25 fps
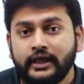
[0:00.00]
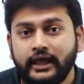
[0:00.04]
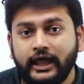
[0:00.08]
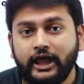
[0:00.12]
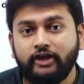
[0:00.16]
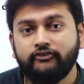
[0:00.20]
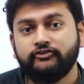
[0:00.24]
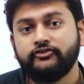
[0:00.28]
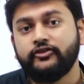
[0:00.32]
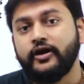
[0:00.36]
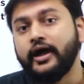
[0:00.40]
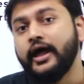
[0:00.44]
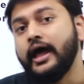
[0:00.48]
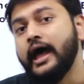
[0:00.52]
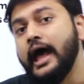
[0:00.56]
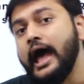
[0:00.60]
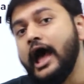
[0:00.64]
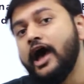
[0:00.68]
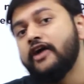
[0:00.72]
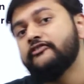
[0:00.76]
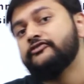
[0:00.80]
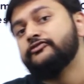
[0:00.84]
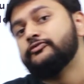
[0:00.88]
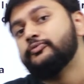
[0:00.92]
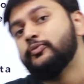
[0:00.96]
If I
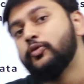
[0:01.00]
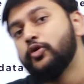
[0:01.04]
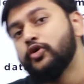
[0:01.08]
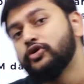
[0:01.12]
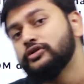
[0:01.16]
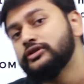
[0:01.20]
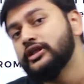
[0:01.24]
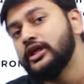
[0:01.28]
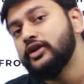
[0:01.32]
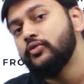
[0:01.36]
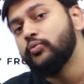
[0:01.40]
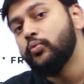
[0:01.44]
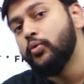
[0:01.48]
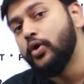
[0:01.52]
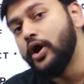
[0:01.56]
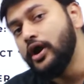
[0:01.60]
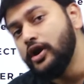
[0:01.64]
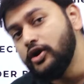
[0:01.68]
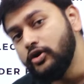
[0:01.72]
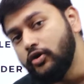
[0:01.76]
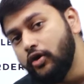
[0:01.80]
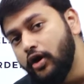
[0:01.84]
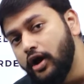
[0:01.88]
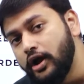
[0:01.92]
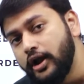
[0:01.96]
have more than
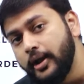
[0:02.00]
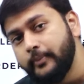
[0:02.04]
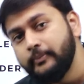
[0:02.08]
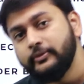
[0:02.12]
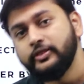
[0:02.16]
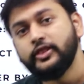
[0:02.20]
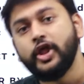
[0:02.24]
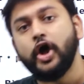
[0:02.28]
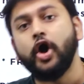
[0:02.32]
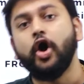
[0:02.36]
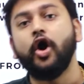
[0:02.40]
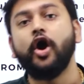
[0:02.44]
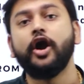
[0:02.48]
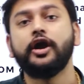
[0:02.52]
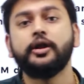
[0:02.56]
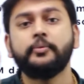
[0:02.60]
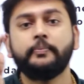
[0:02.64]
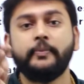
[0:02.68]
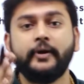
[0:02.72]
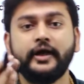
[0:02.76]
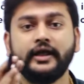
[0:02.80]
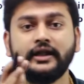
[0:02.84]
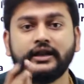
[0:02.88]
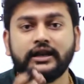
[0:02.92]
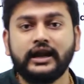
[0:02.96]
one column in the order
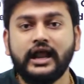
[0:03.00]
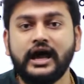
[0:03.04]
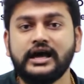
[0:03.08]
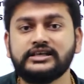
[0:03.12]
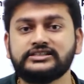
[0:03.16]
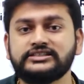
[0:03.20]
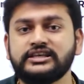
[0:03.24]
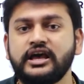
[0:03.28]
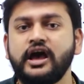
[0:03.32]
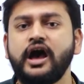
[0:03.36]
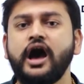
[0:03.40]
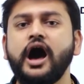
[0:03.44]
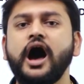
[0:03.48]
by class,